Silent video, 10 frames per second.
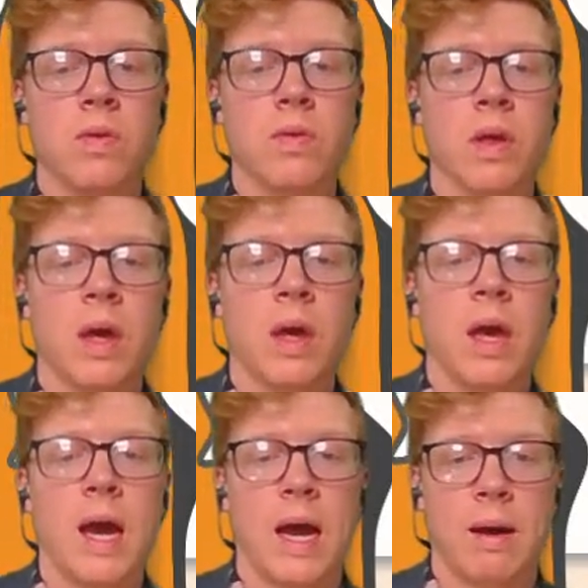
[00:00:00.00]
It's a really
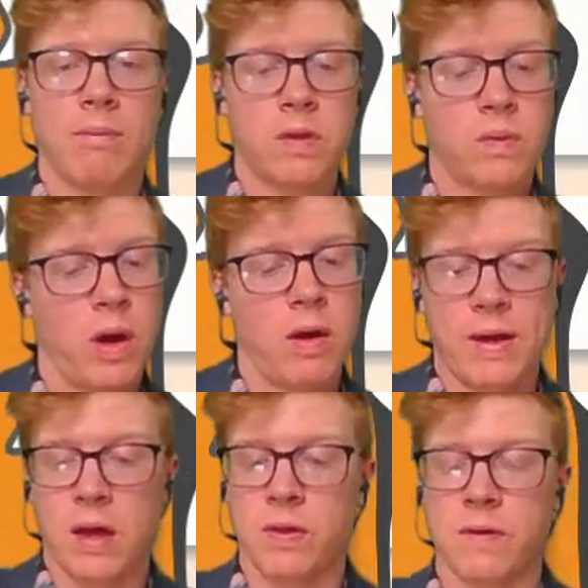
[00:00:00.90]
interesting area, and if you're
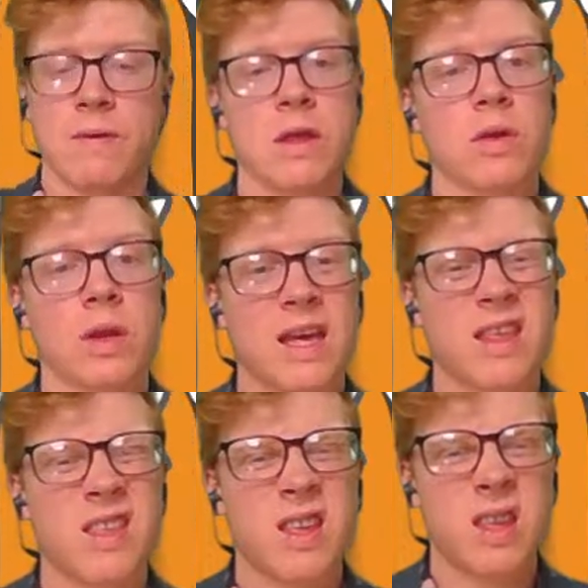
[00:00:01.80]
interested in it, well
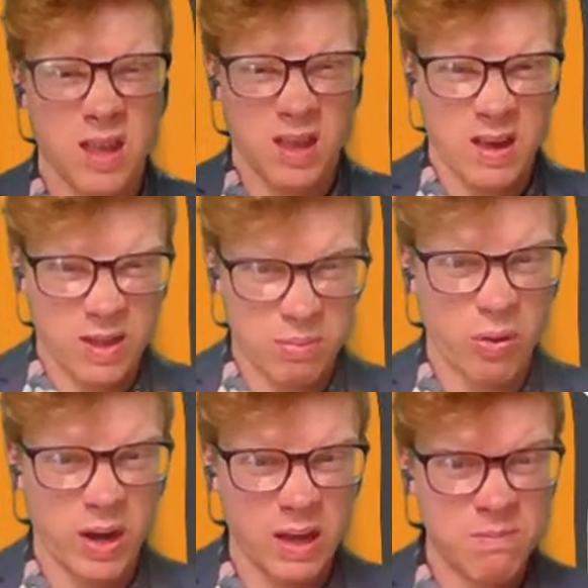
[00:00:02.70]
worth a look.
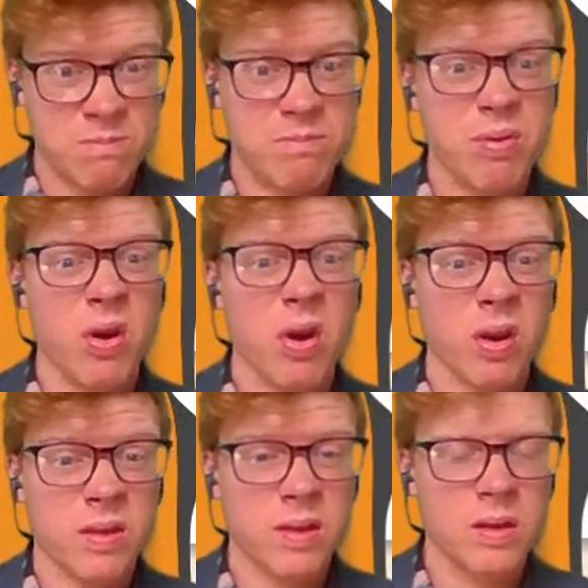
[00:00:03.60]
What Ms.
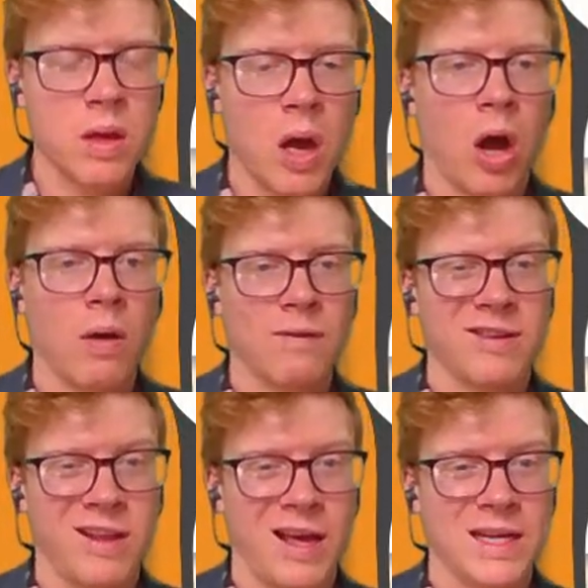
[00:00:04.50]
McNair has done, which is
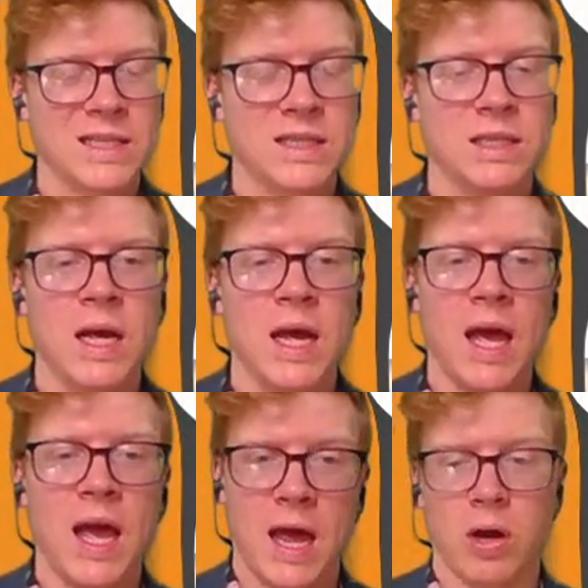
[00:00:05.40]
also very lovely,
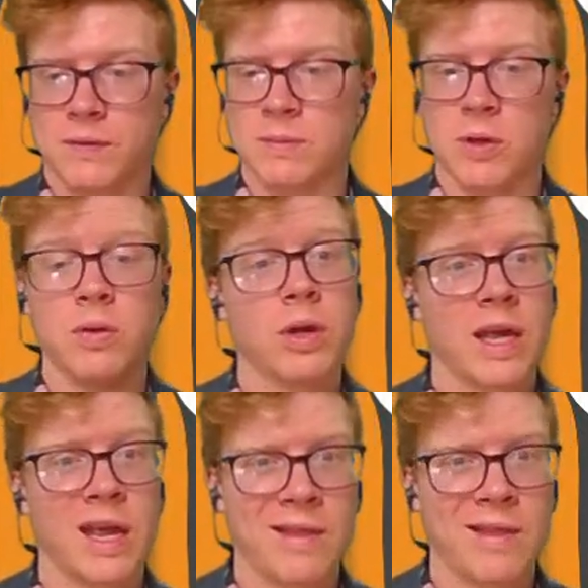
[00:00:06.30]
is
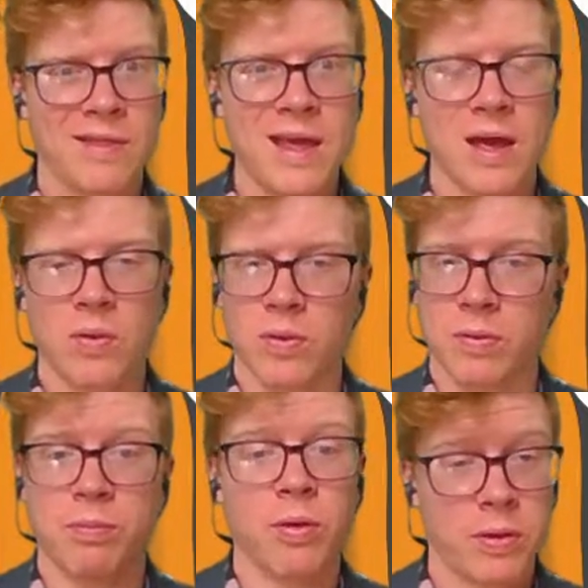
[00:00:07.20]
include a bit of a
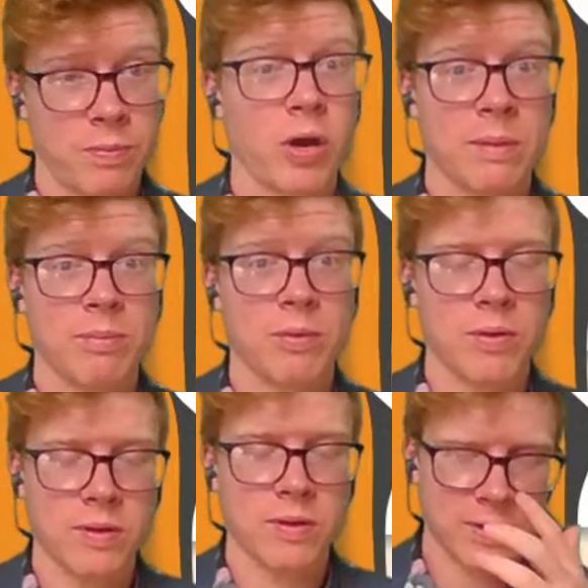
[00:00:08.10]
structure for
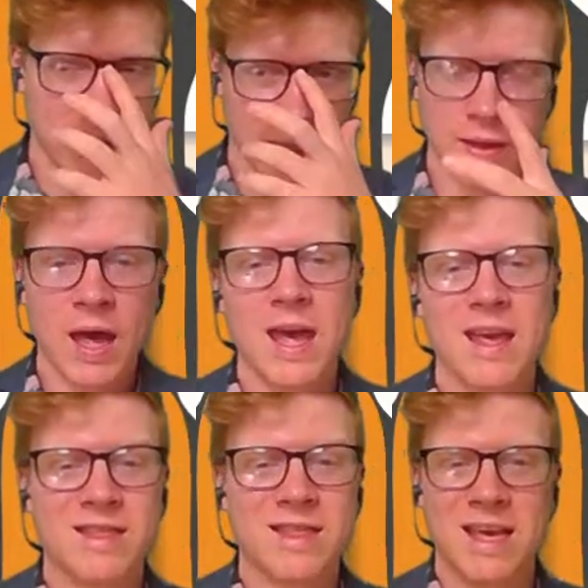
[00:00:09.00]
your answers.